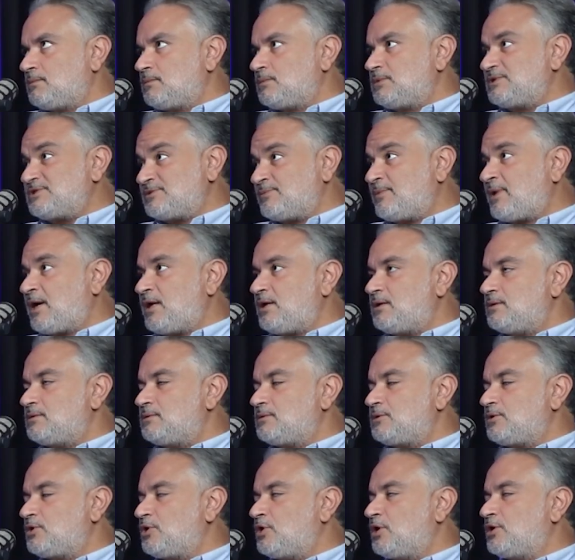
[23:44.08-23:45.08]
smile.
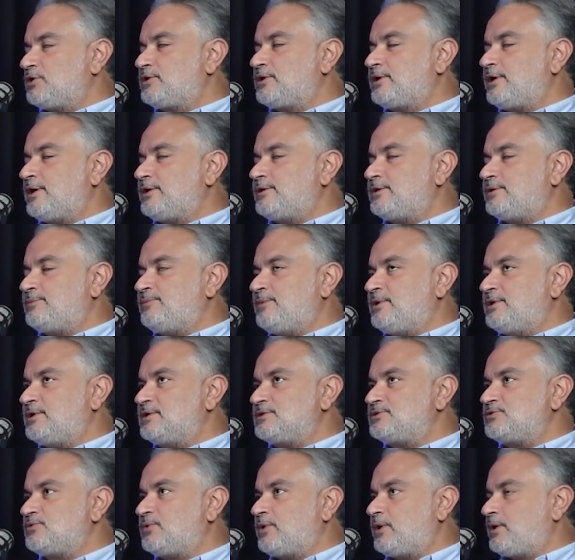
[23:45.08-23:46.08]
God created me
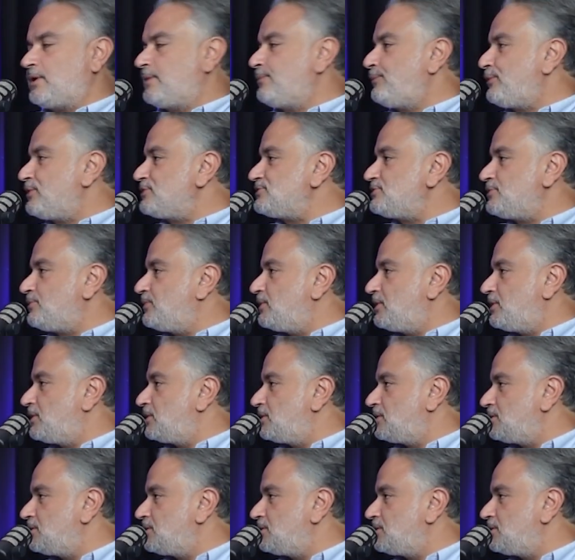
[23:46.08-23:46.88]
this way. Impossible.